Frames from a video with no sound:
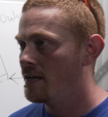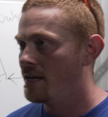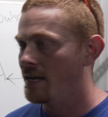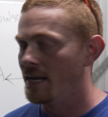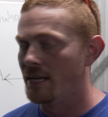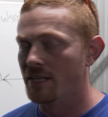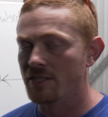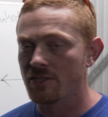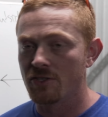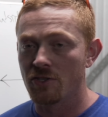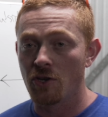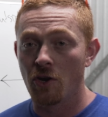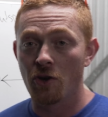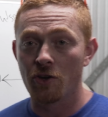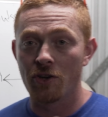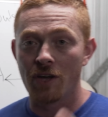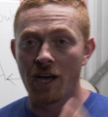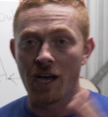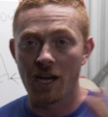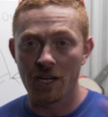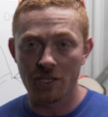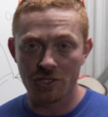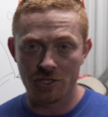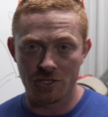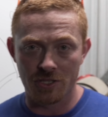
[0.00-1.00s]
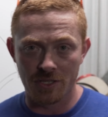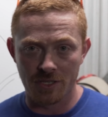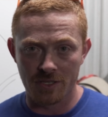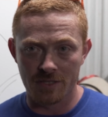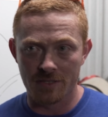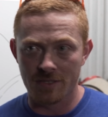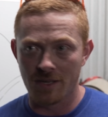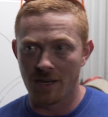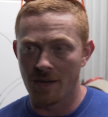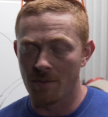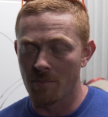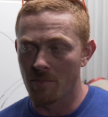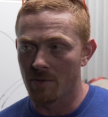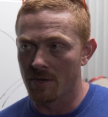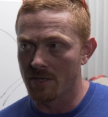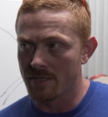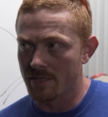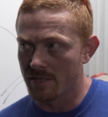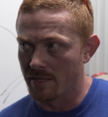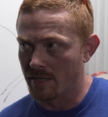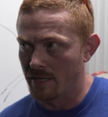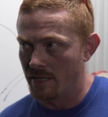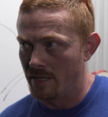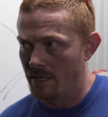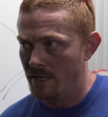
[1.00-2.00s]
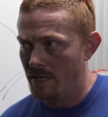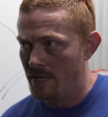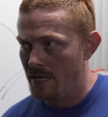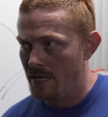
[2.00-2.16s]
It's Todd Hutchings arm wrestling.